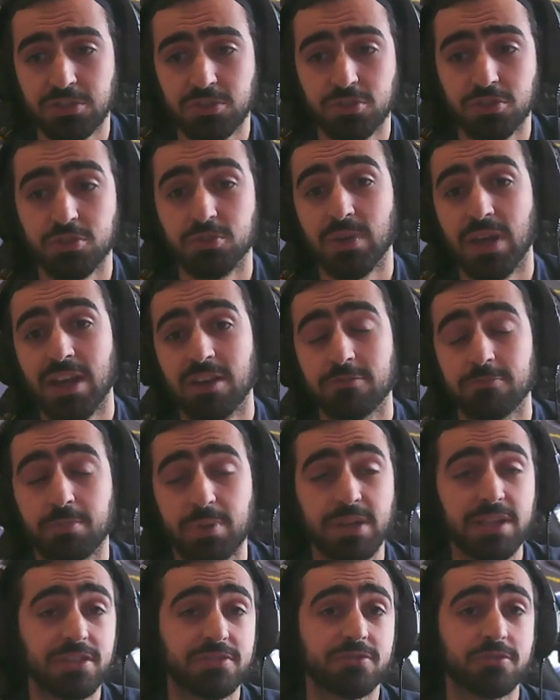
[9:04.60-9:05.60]
you do have,
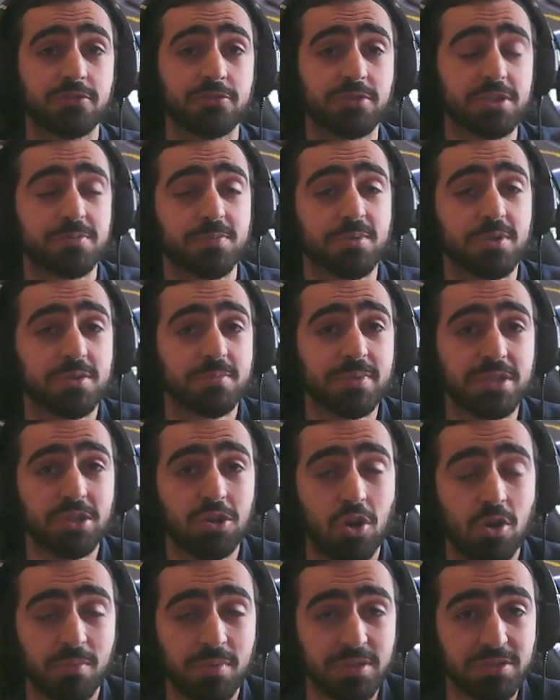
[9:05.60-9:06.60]
please feel free to put them in the
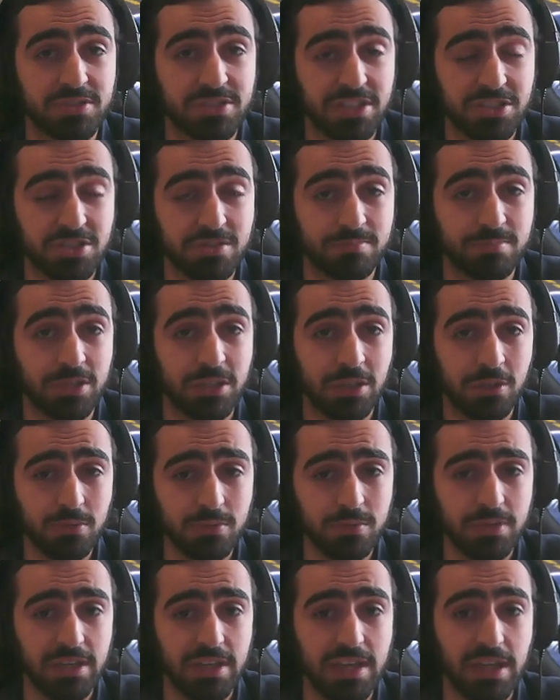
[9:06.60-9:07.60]
comment section
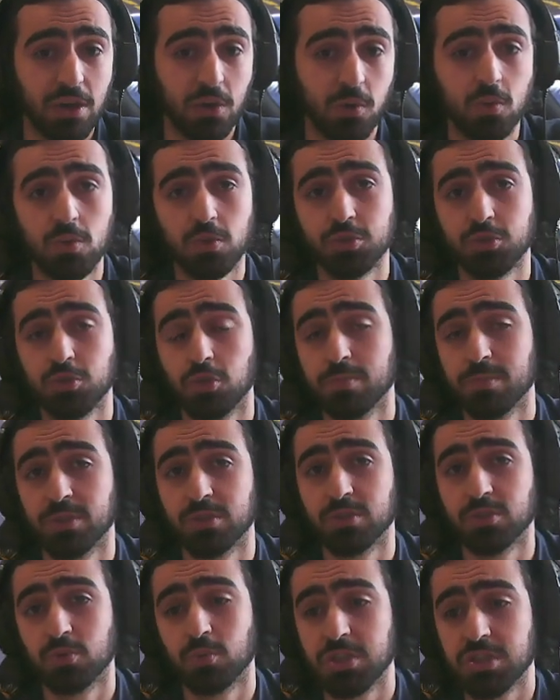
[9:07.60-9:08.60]
below, or join me
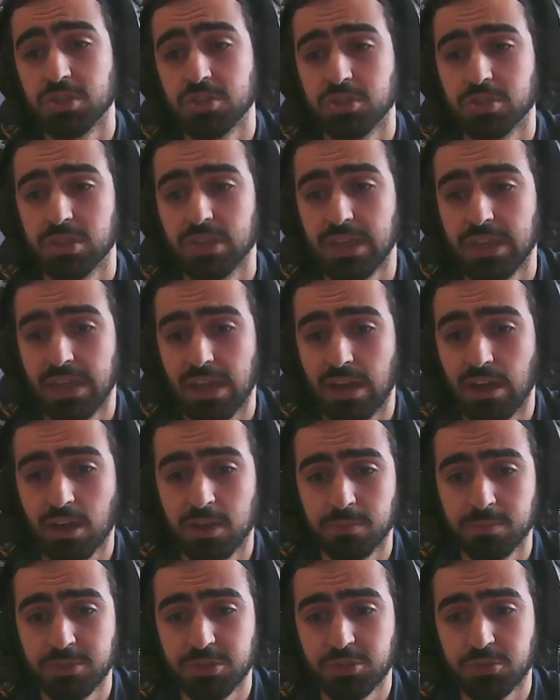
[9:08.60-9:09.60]
on Twitch.
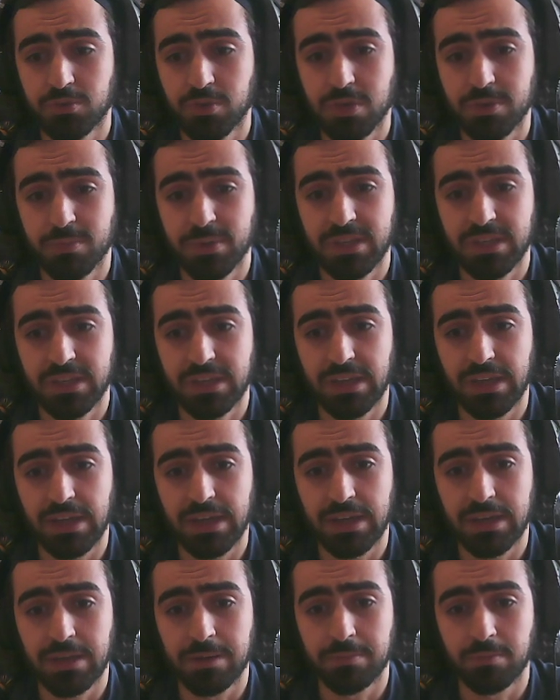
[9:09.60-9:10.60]
I'll be streaming
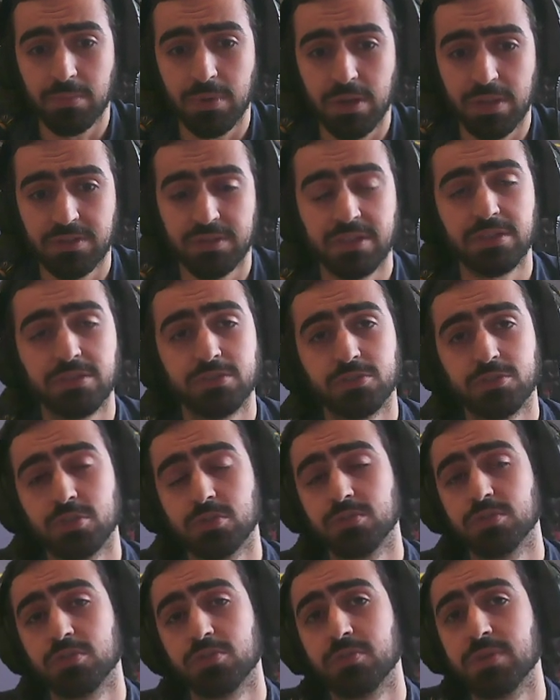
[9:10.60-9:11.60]
I think 2
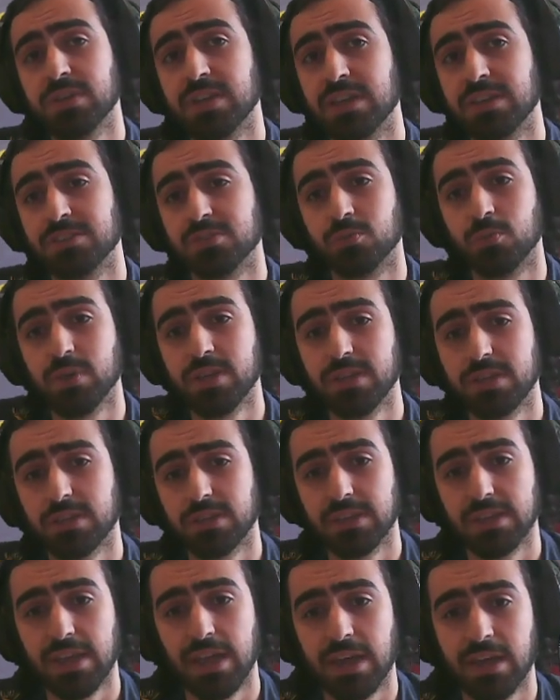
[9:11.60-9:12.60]
to 3 days a week,
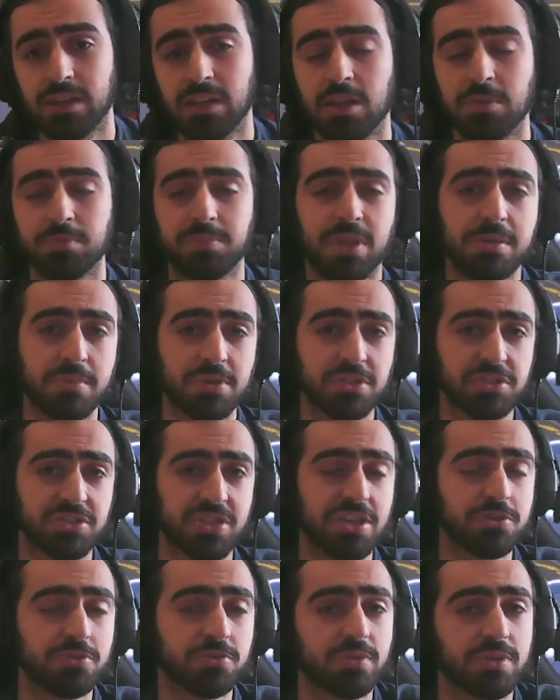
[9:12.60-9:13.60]
and I'll update my
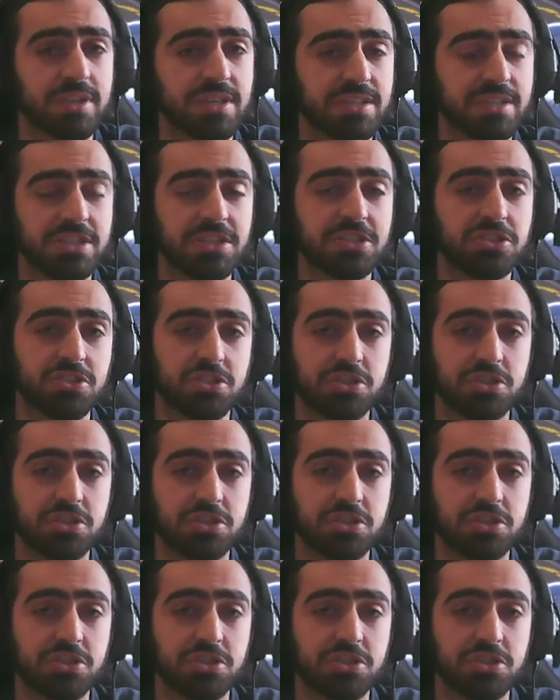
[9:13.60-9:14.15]
schedule in the